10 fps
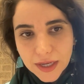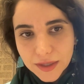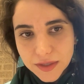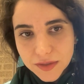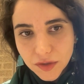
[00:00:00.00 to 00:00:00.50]

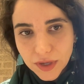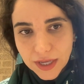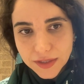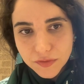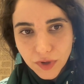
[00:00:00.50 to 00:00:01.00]
history,
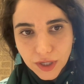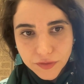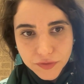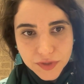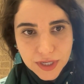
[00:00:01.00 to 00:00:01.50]
it's one
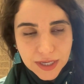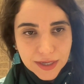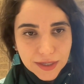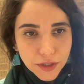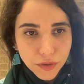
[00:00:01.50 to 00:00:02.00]
of
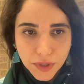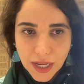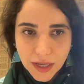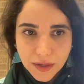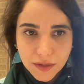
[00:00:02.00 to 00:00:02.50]
the
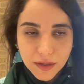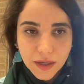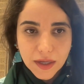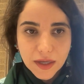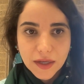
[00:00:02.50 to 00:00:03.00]
unique
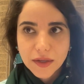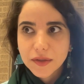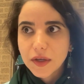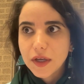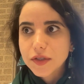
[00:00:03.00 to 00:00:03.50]

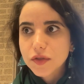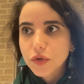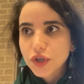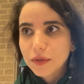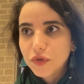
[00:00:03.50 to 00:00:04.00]

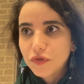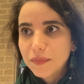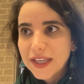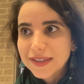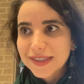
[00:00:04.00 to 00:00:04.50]
social
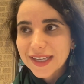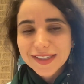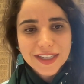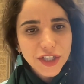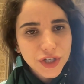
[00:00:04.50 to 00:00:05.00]
movements that
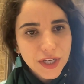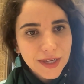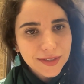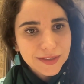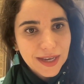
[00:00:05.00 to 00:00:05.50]

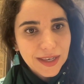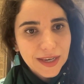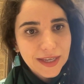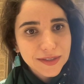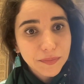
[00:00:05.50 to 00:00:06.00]
initiated and
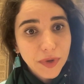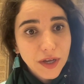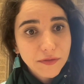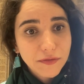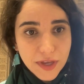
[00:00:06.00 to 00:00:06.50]
led
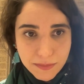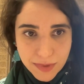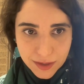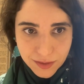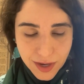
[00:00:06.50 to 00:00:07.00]
by
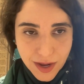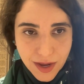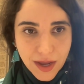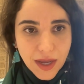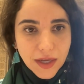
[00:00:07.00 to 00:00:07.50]
women.
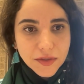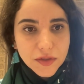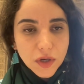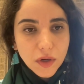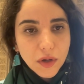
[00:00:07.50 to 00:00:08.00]

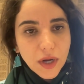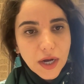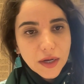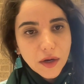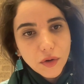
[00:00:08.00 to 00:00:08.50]

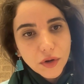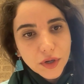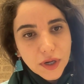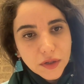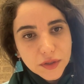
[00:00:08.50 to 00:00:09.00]
So,
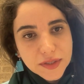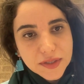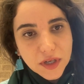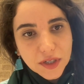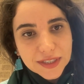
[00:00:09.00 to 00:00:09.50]
or it
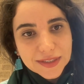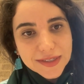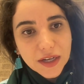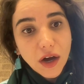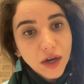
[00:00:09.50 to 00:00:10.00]
started
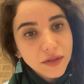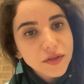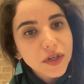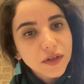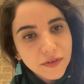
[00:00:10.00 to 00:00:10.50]
as a
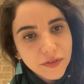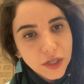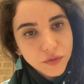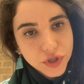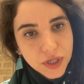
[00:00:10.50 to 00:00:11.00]
counter
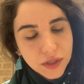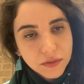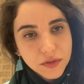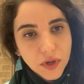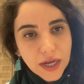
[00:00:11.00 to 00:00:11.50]
revolution.
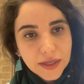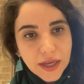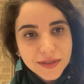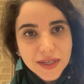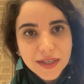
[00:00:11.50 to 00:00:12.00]
So
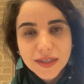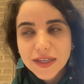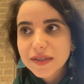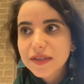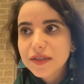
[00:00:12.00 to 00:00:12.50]
I think
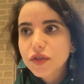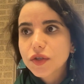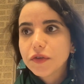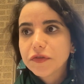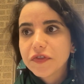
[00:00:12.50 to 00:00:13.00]
these
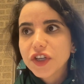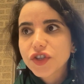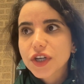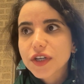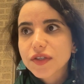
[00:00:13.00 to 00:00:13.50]
two
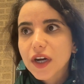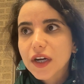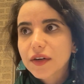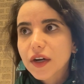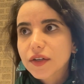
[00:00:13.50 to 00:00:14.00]
features
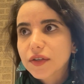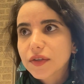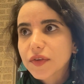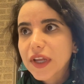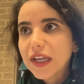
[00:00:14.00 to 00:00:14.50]
are
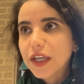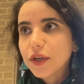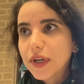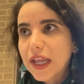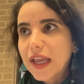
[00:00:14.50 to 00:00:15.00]
really
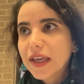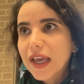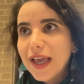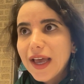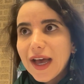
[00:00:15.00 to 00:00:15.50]
unique.
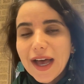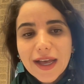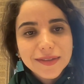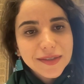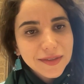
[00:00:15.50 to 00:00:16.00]

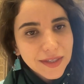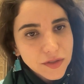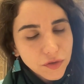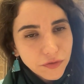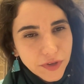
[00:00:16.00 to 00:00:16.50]
And
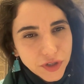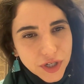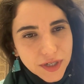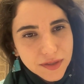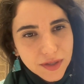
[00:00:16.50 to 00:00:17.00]
these two
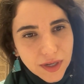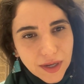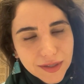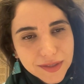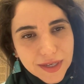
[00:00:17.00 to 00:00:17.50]
features,
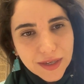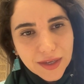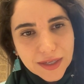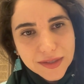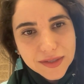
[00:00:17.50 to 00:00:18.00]
I think
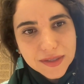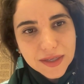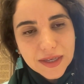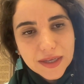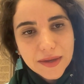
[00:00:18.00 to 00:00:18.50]
it's
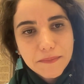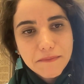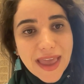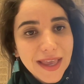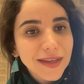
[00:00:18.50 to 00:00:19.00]

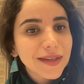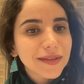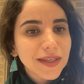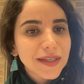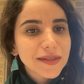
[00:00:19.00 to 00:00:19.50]
make
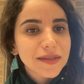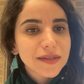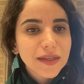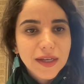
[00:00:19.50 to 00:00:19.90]
this